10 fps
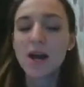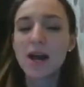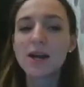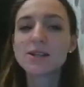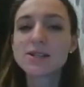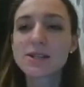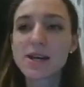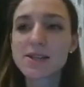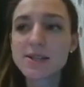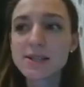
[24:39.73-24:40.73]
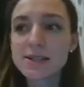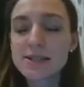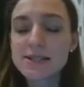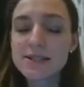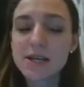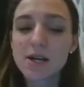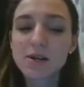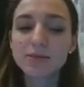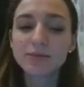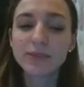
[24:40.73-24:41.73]
And uh, since
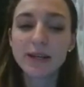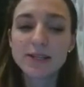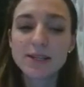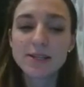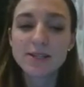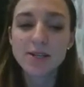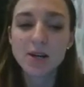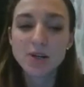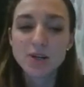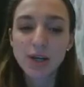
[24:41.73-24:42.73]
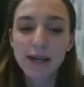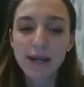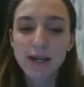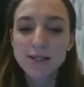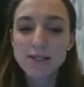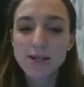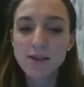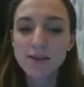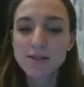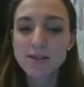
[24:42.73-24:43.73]
um, 1938, uh,
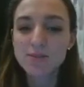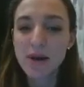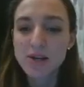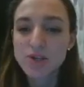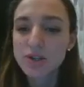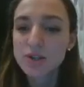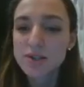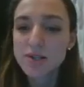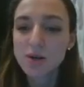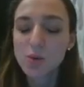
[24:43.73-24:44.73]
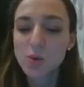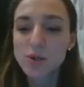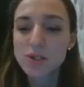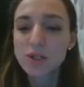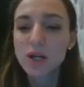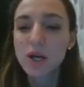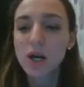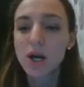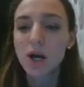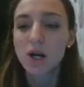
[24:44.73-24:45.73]
these specialists, according
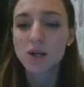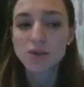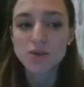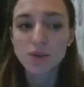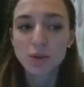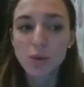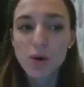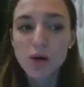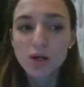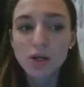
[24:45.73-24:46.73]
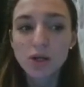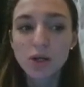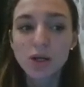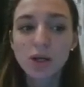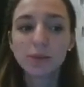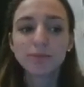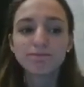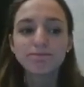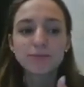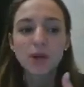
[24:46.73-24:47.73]
uh, to the law,
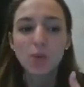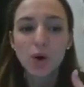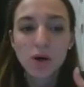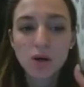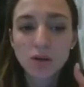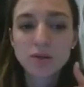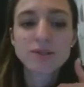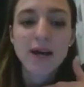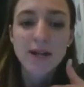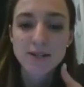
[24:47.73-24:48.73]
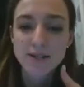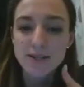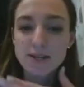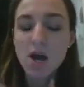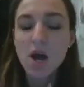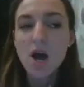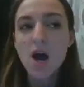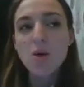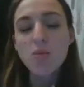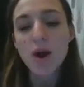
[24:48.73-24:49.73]
um, were called dentists.
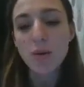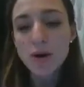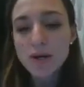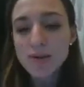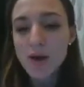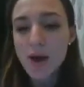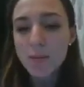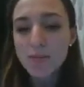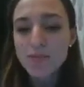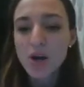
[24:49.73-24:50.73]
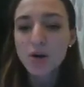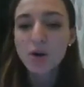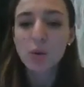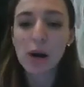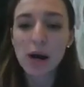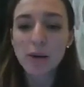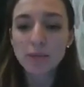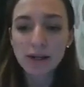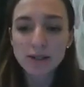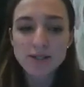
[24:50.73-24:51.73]
However, the
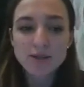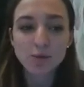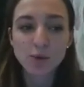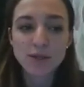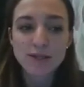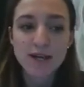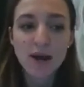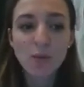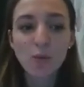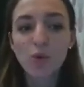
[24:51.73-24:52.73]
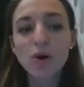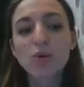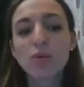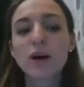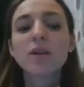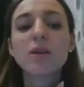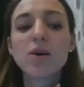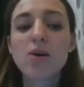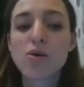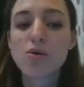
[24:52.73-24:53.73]
requirement for them were well
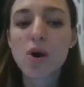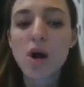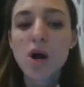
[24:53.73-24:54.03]
low.